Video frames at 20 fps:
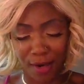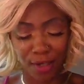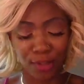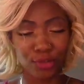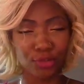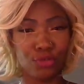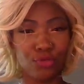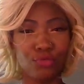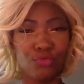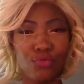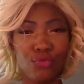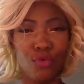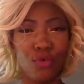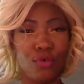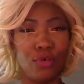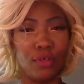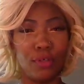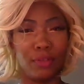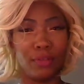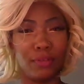don't you do
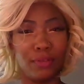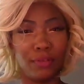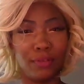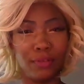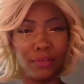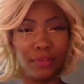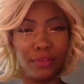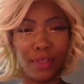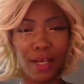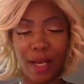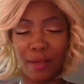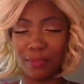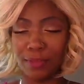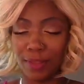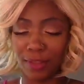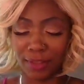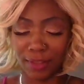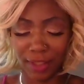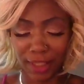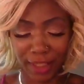it. I'm
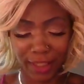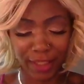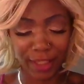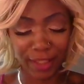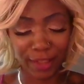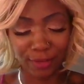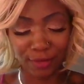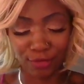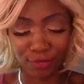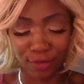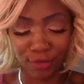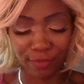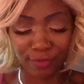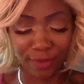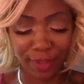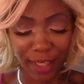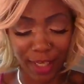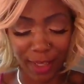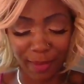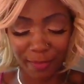just telling you the
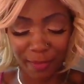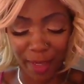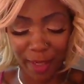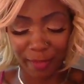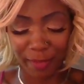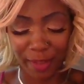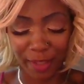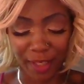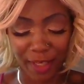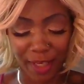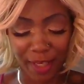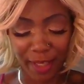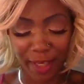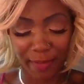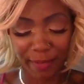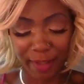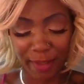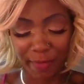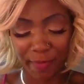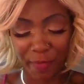truth now, baby.
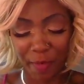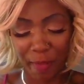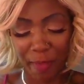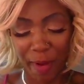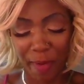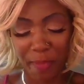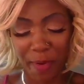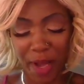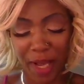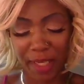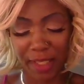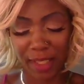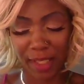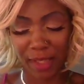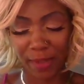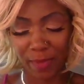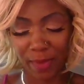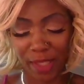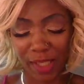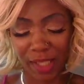Give it to me for my
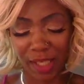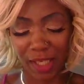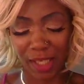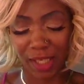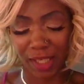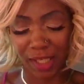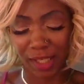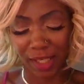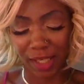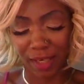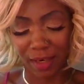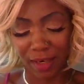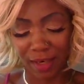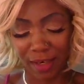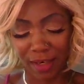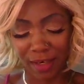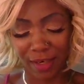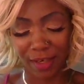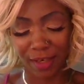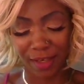Pisces. What's this
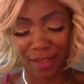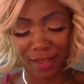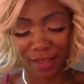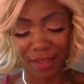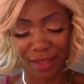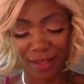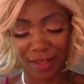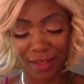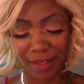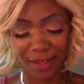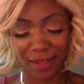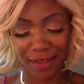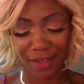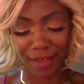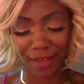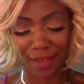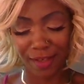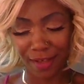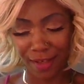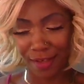here?
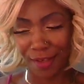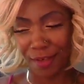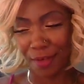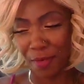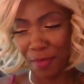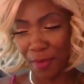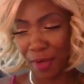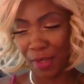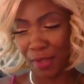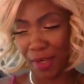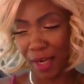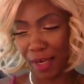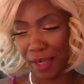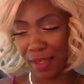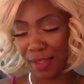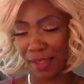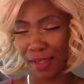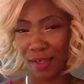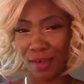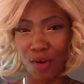What do
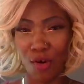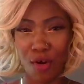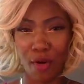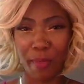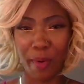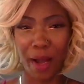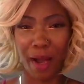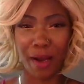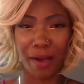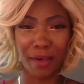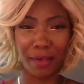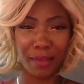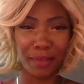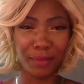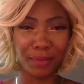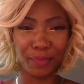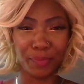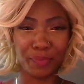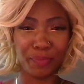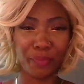they need to know
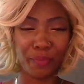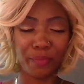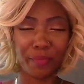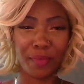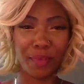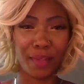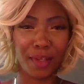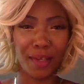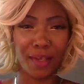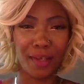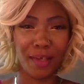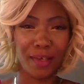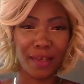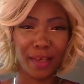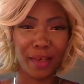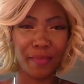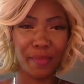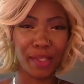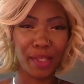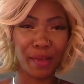about
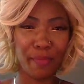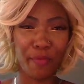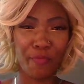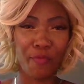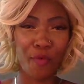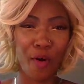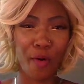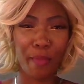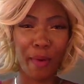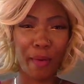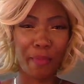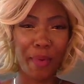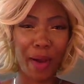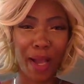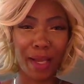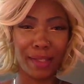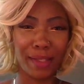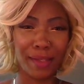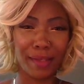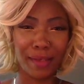you before, my
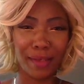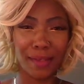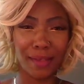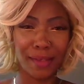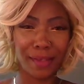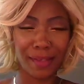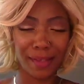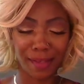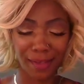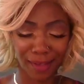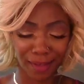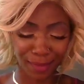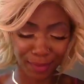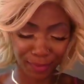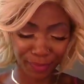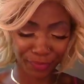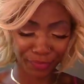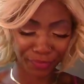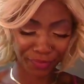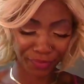Pisces.
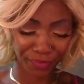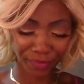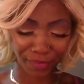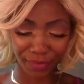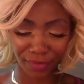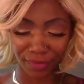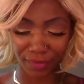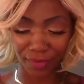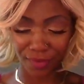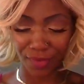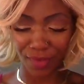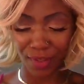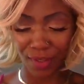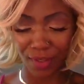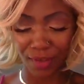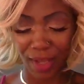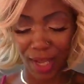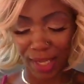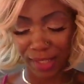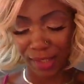
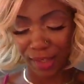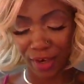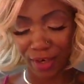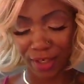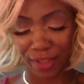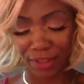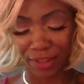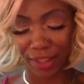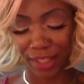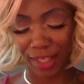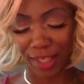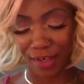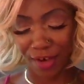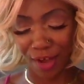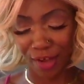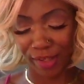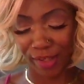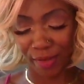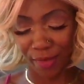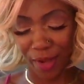You gotta turn the cheek and
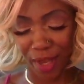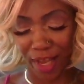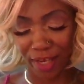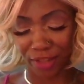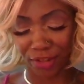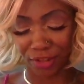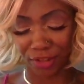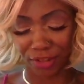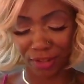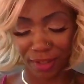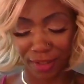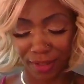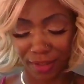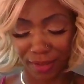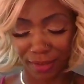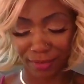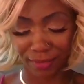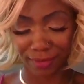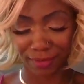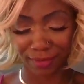also
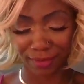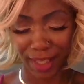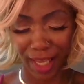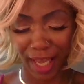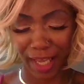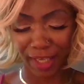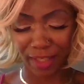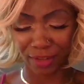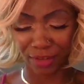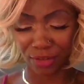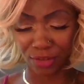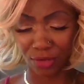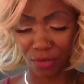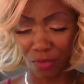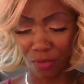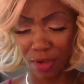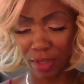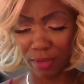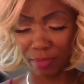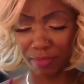extra. Got your
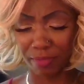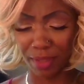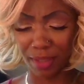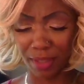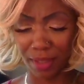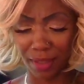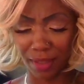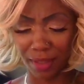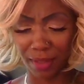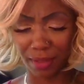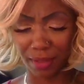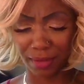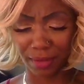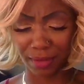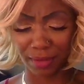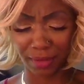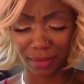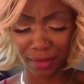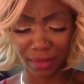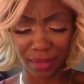short
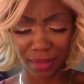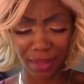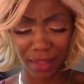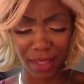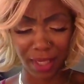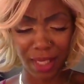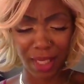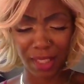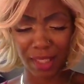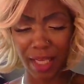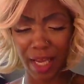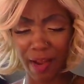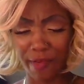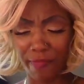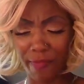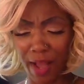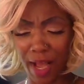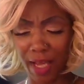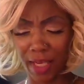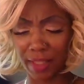buzz.
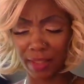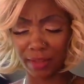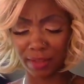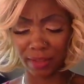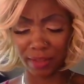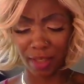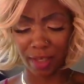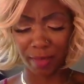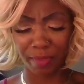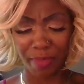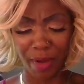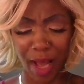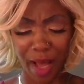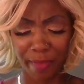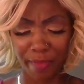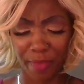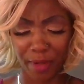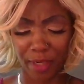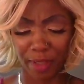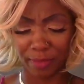Clarify this uh,
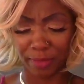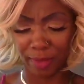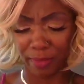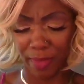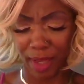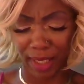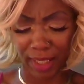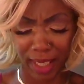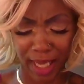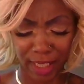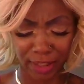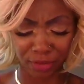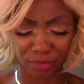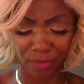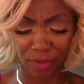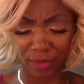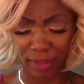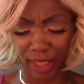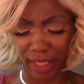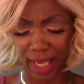pop up. Somebody got
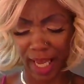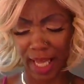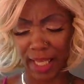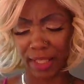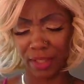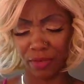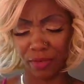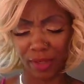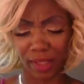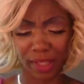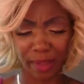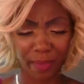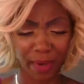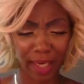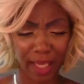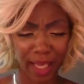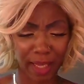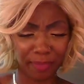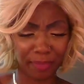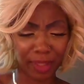you on their calendar, or
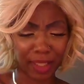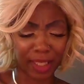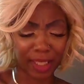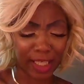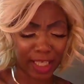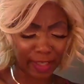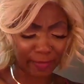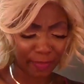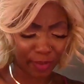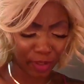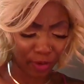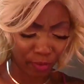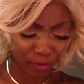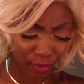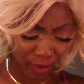somebody got plans for you,